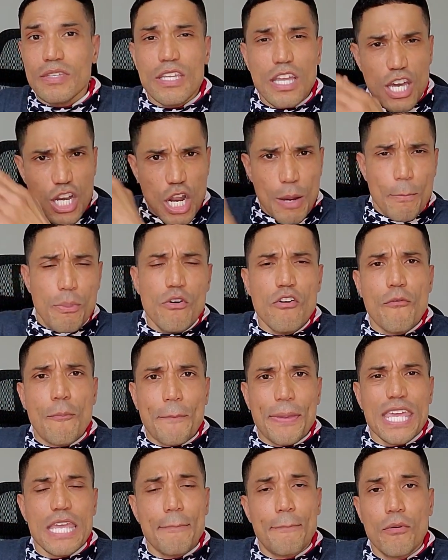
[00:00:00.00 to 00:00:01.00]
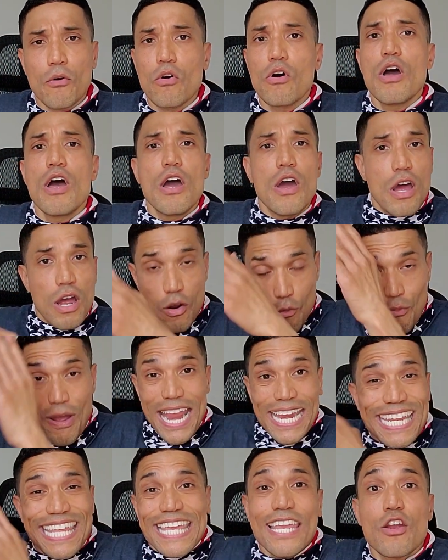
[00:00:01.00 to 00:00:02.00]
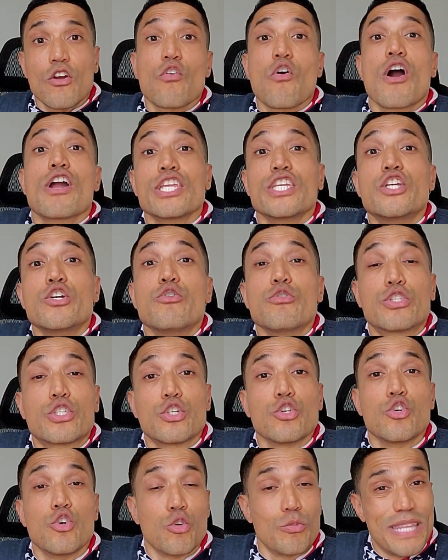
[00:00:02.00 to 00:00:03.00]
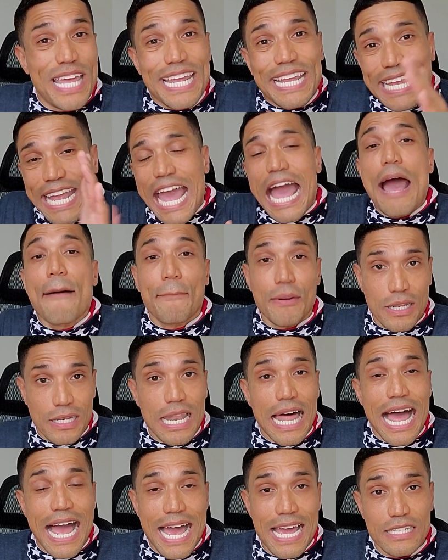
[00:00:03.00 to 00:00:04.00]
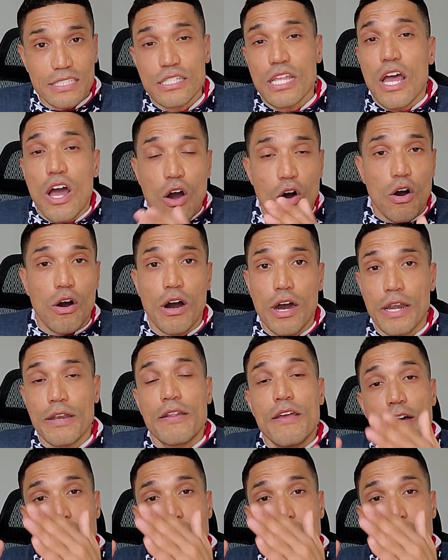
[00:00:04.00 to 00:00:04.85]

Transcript: A number of people right here on YouTube, they capitalized on